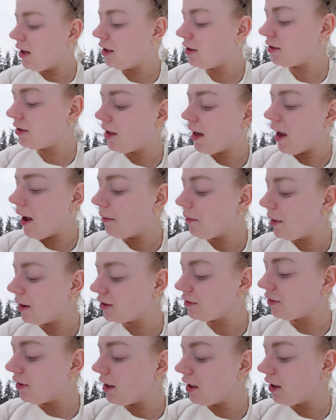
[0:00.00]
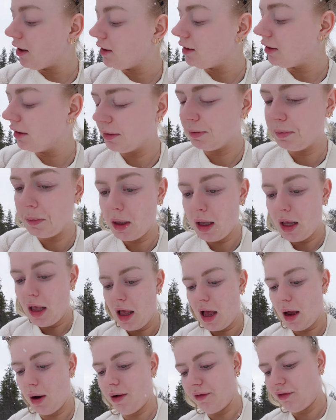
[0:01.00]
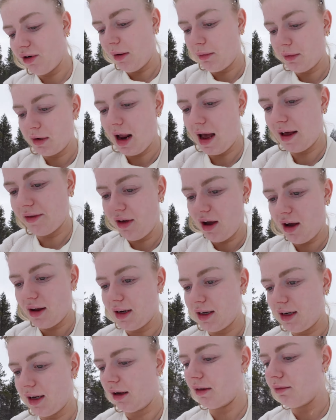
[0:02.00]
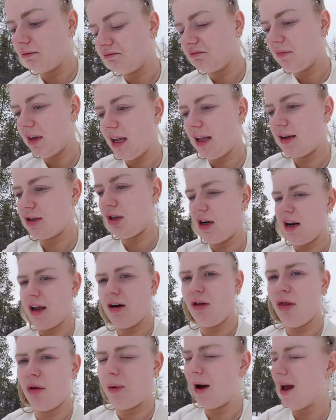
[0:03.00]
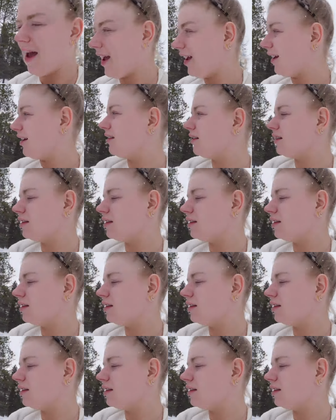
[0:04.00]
So yeah, that's really good. However, I'm glad that I did it literally on the way